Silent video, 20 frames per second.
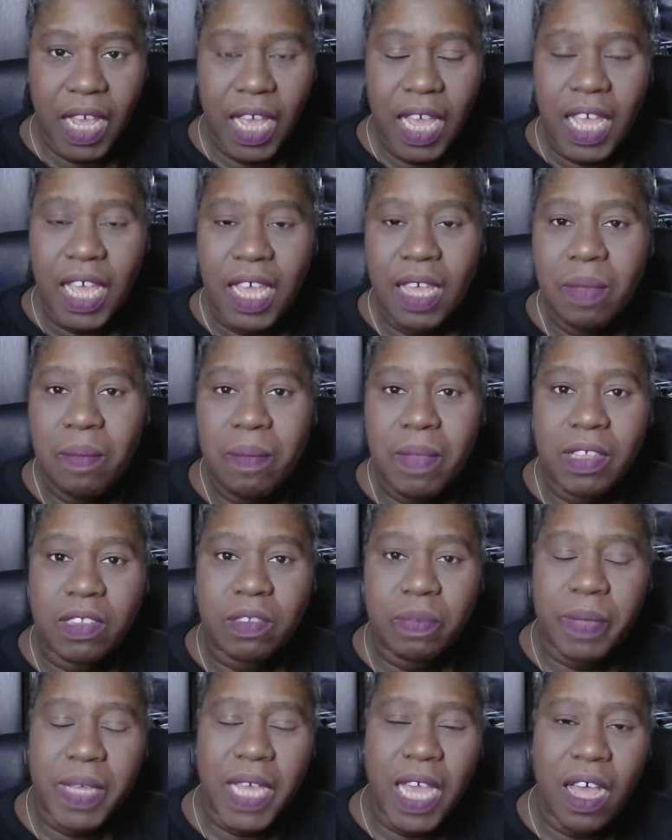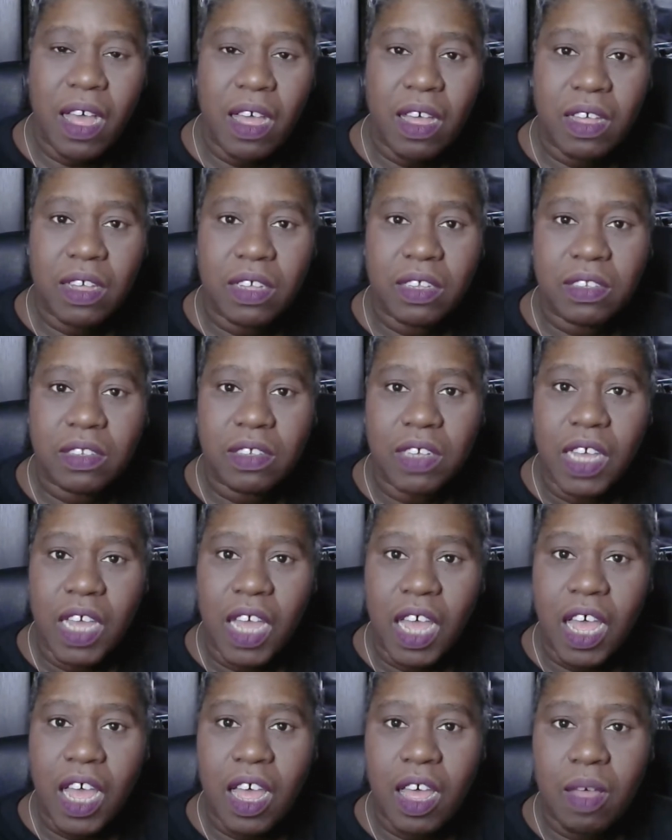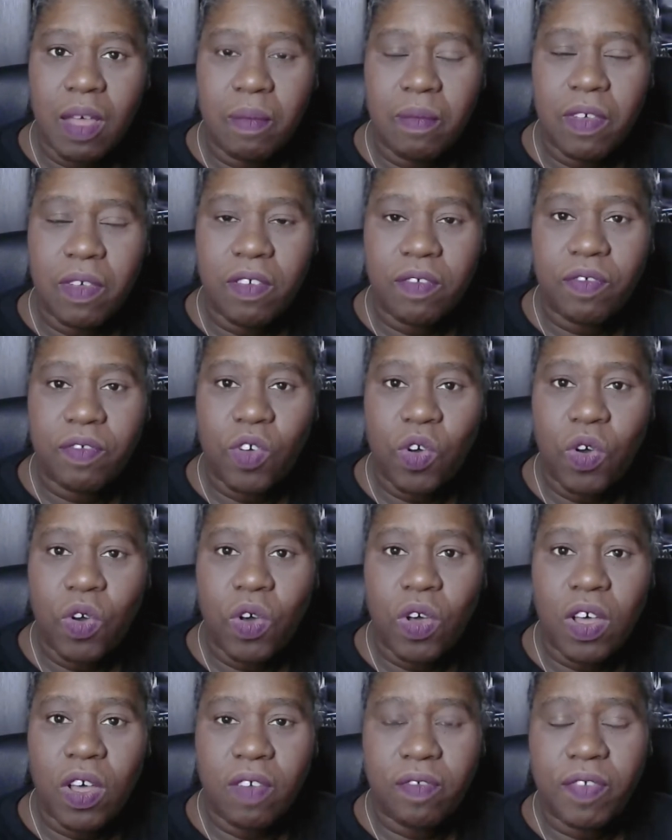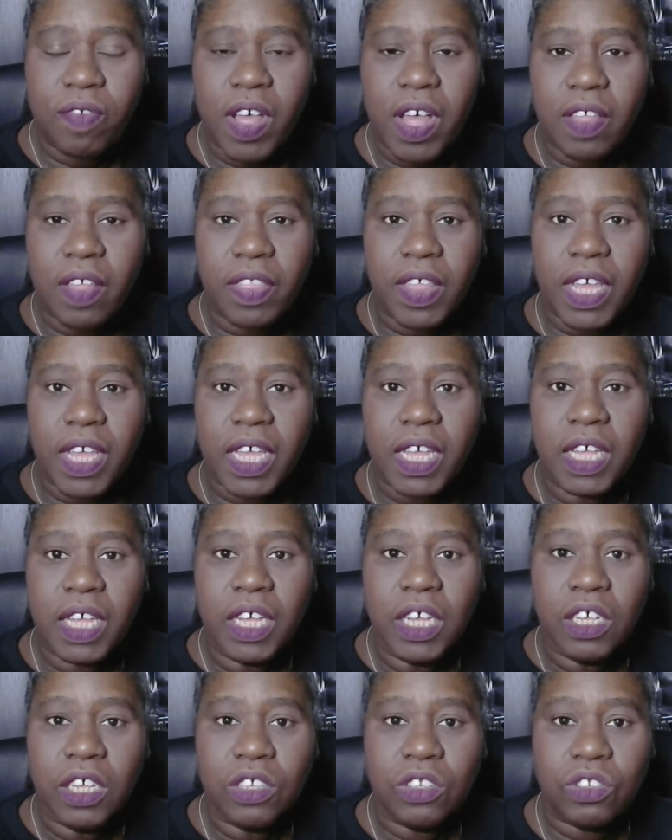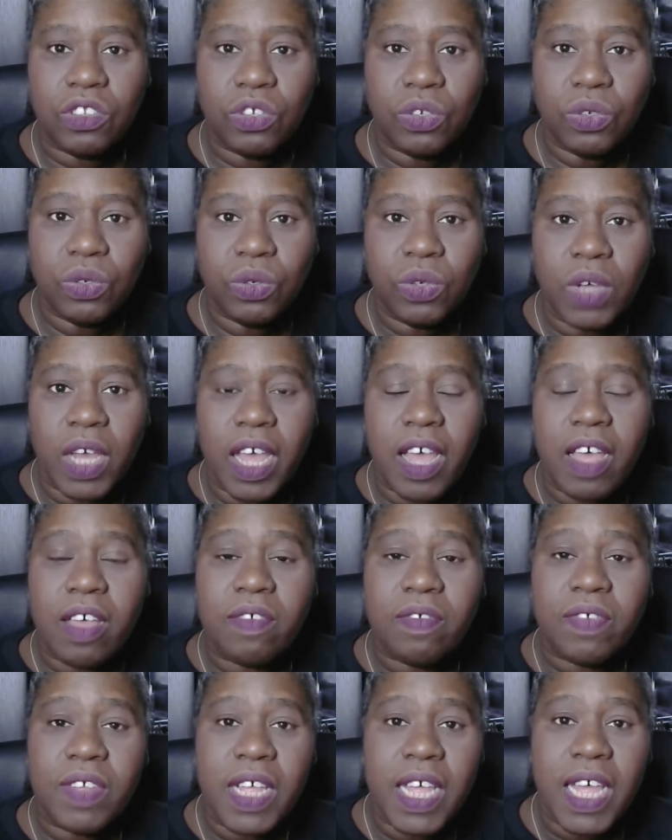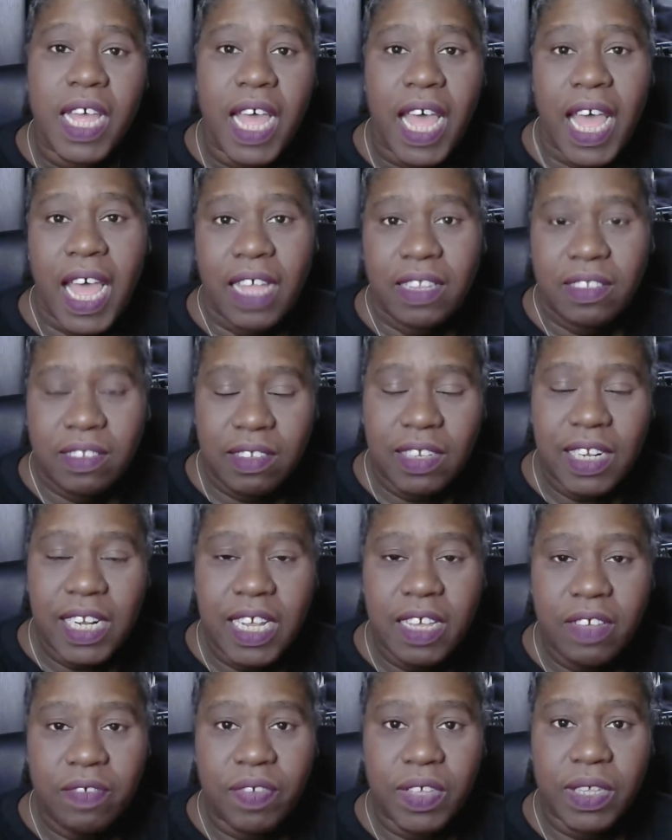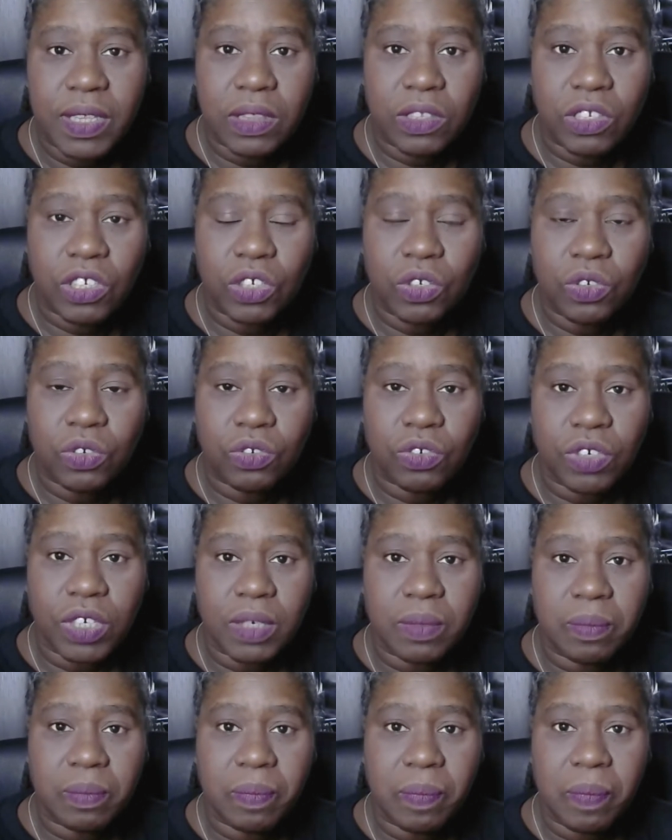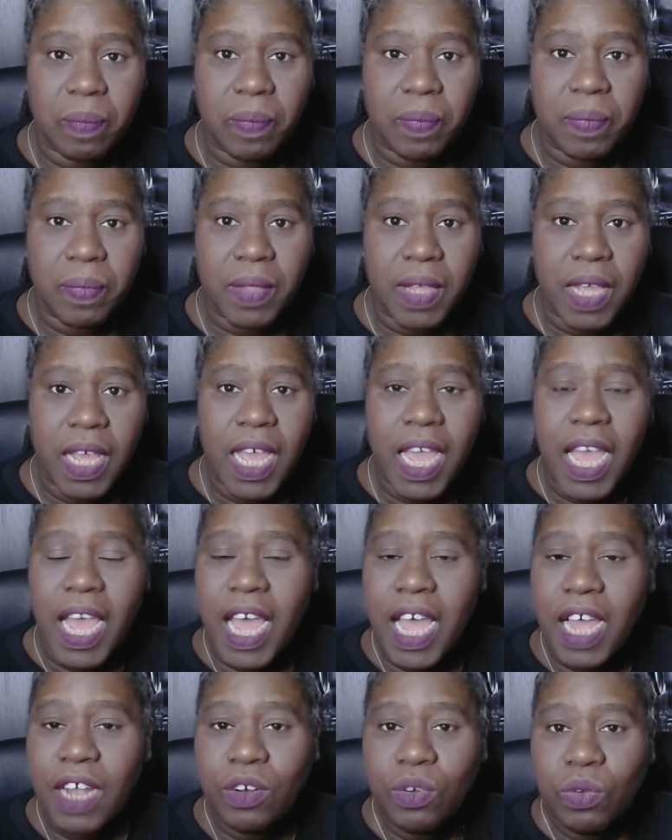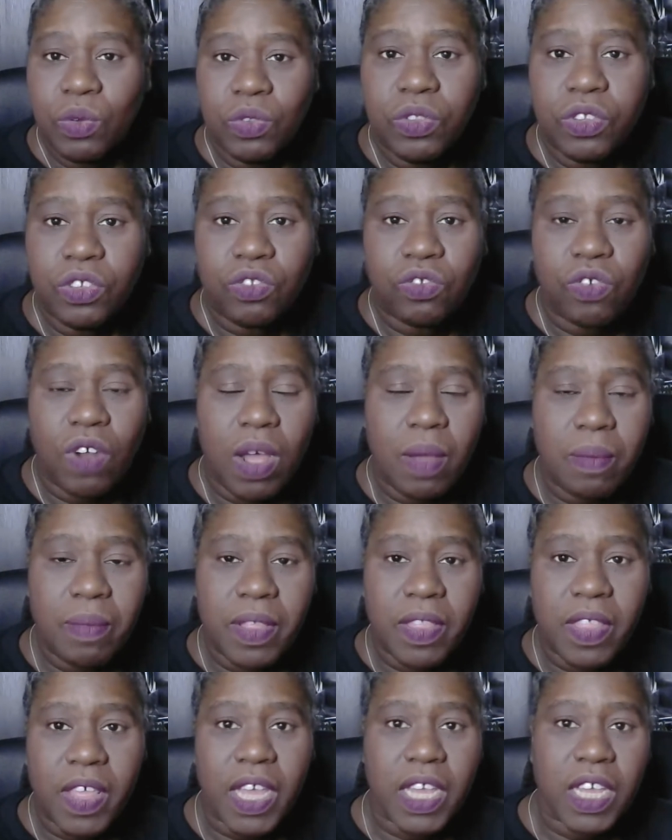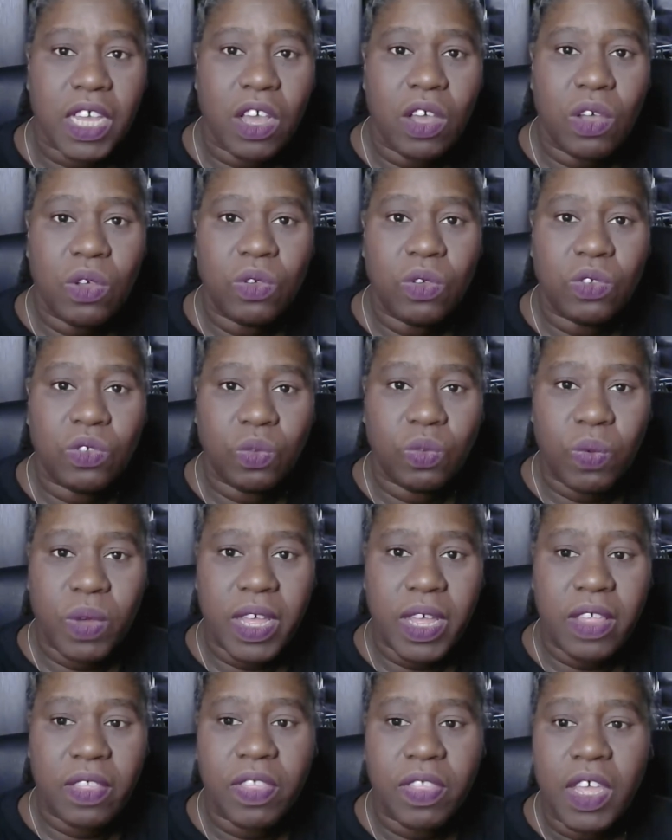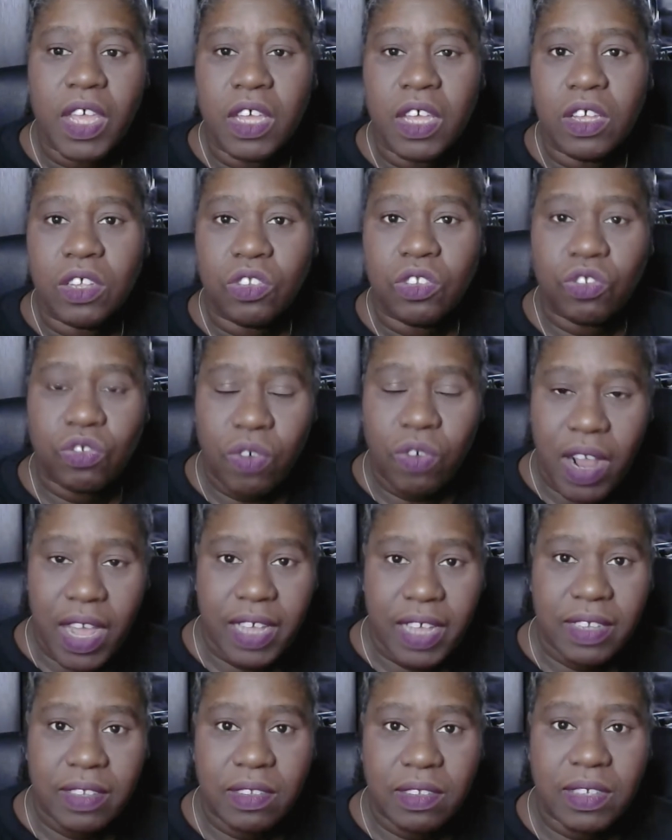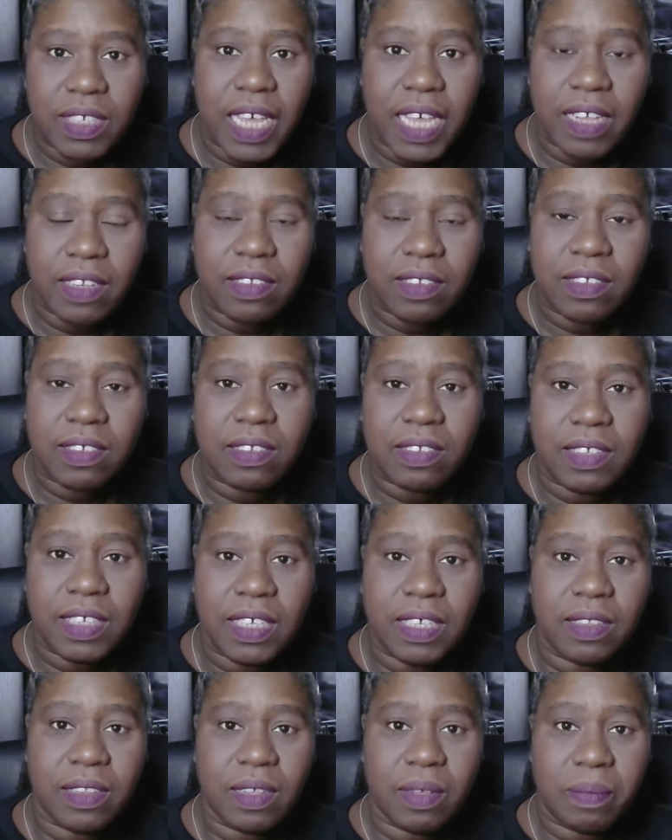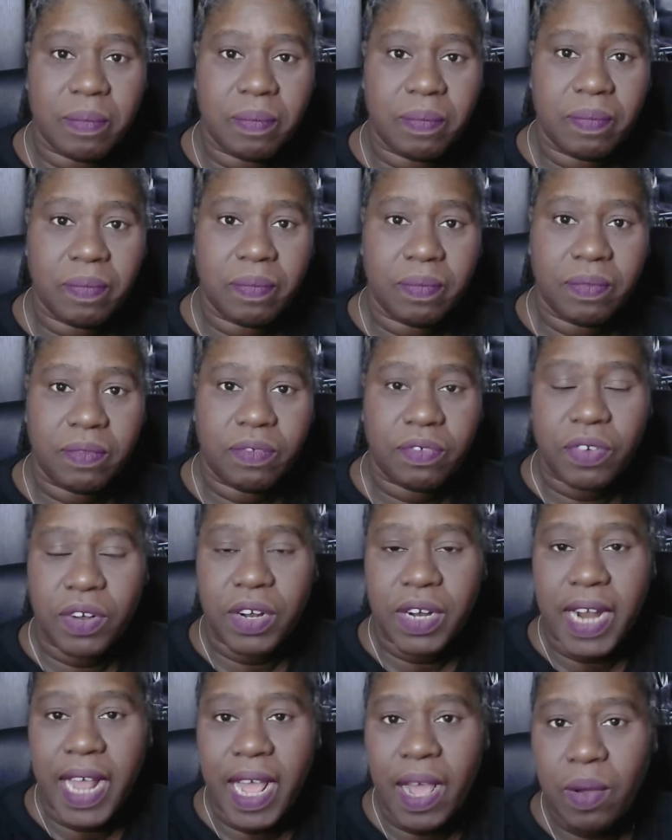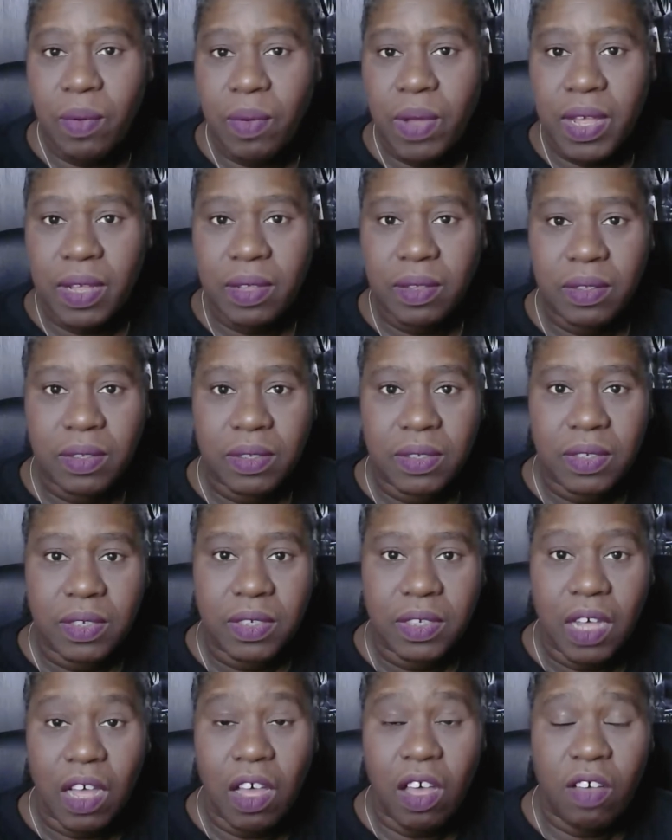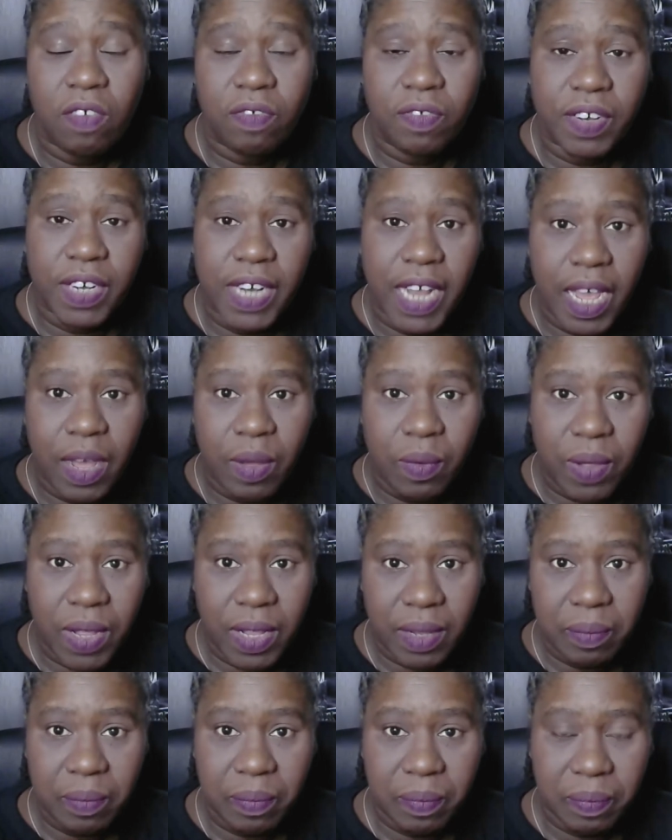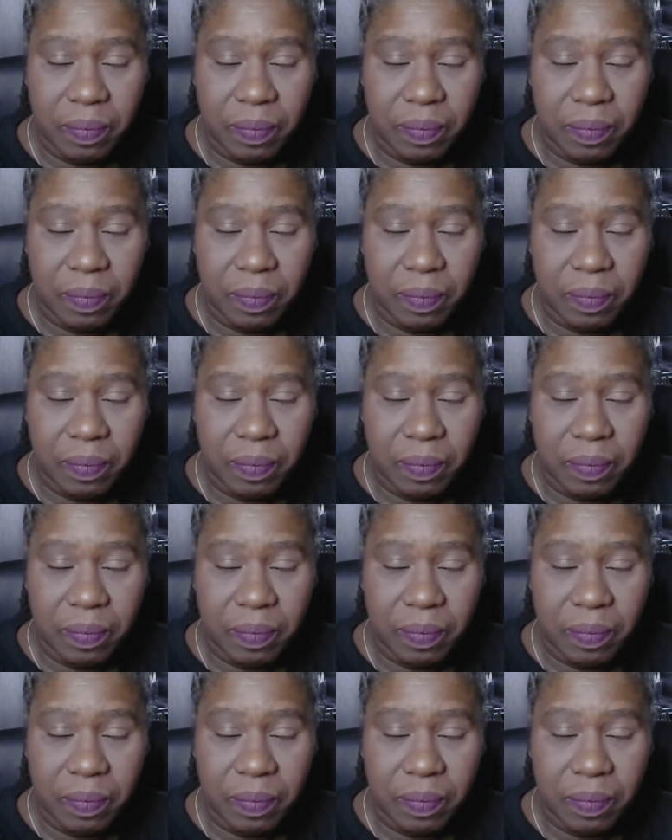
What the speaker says: It must be hard for a father to have had to leave his children and all drama that goes with trying to get to see them for an hour, half an hour,